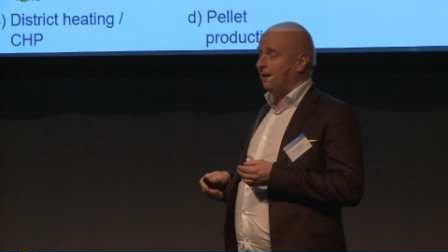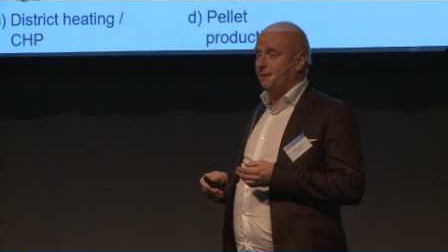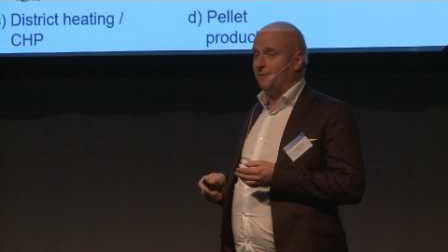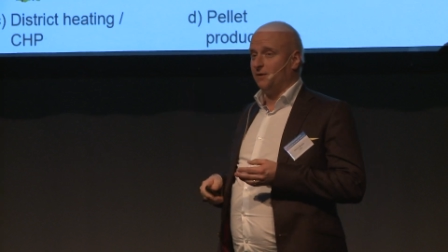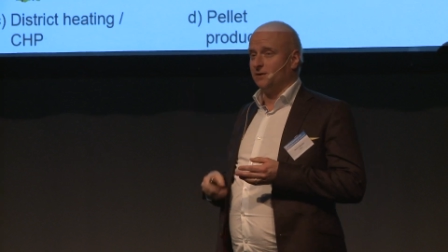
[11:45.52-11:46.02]

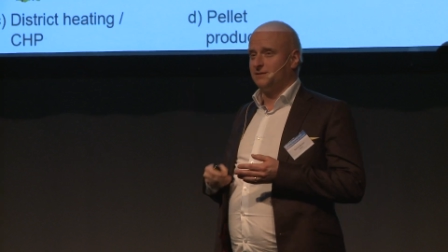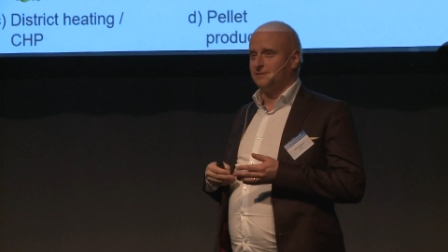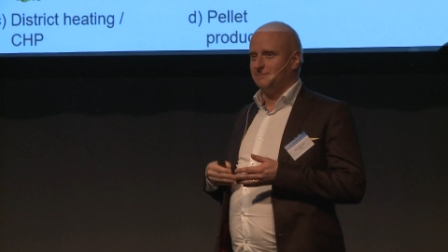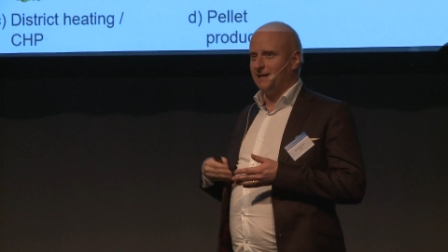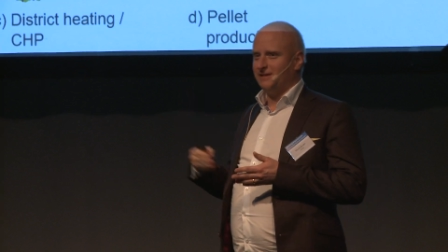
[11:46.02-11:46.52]
because
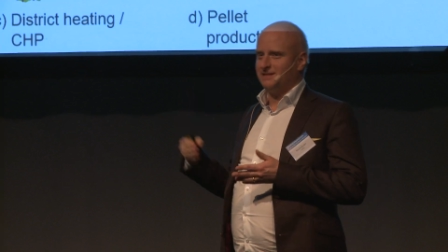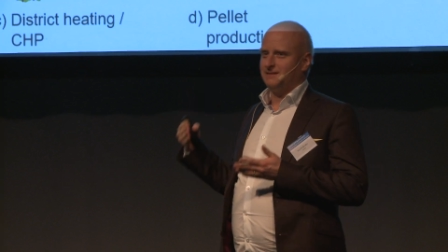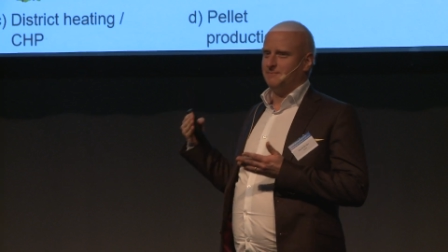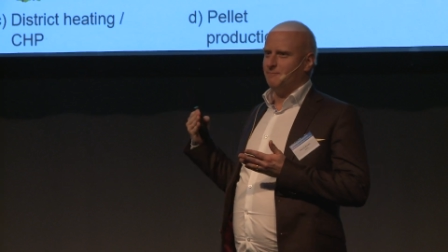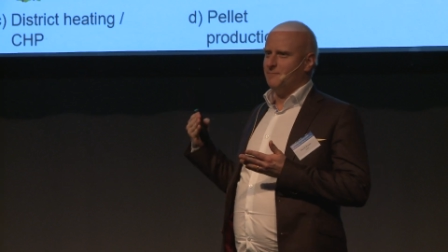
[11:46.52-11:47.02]
there is
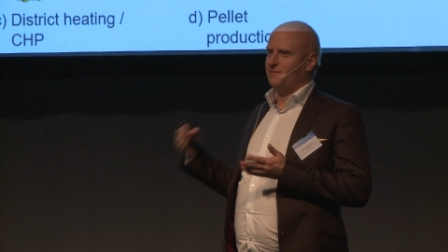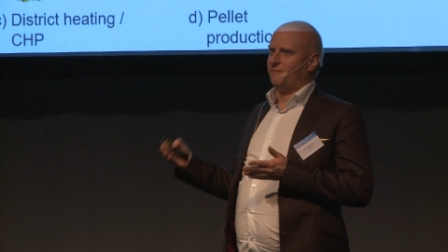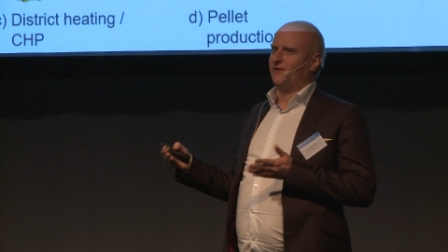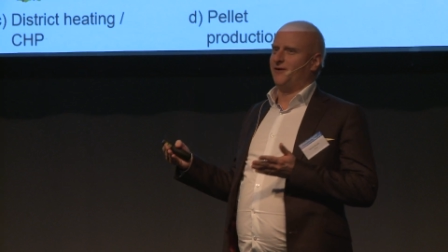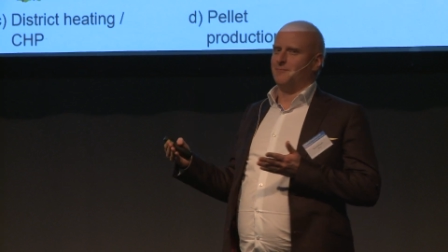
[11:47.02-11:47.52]

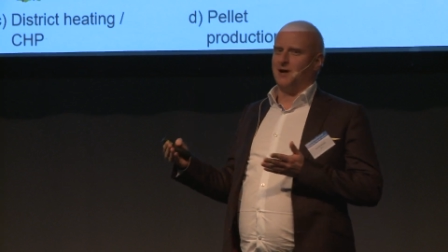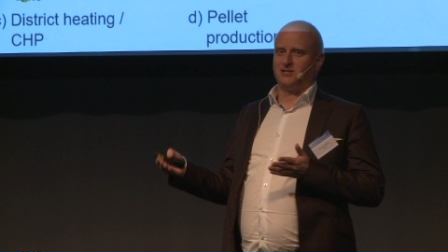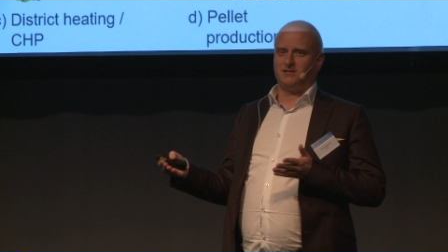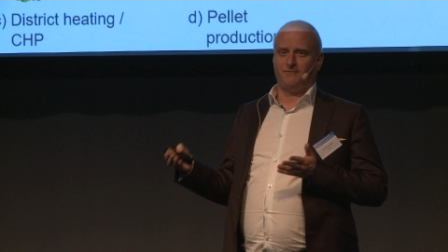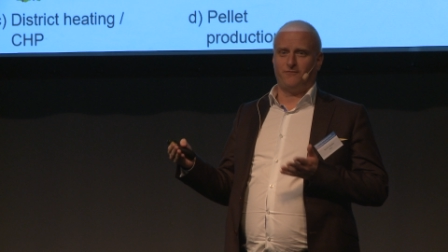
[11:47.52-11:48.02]
very
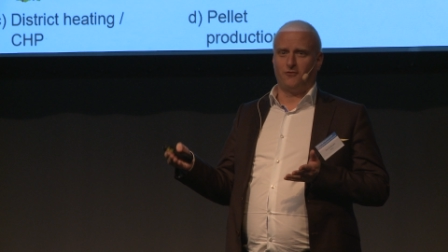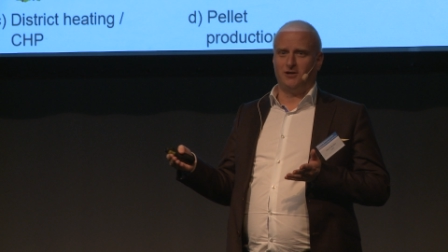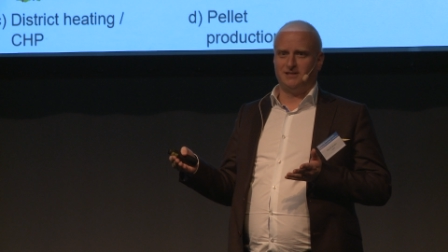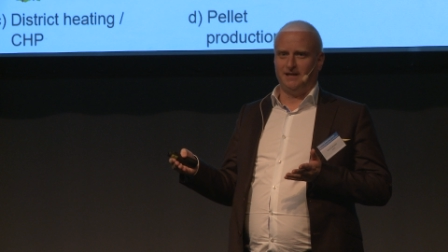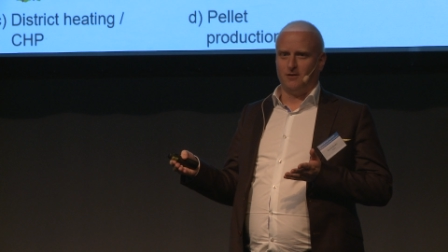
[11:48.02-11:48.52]
much
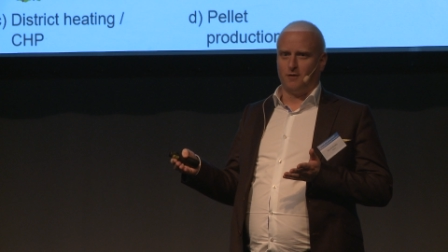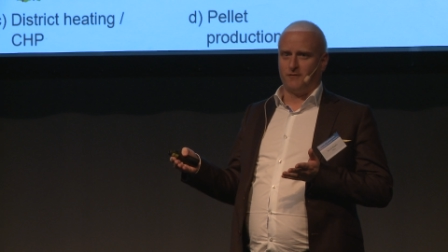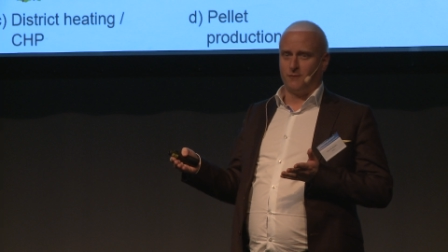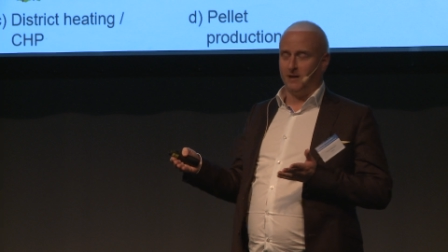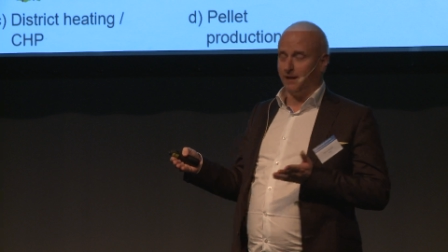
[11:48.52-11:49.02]
forest in the north
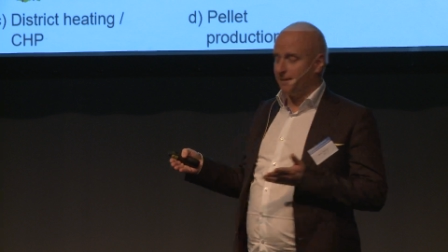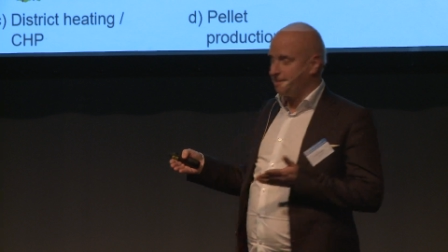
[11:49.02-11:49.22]
of Sweden.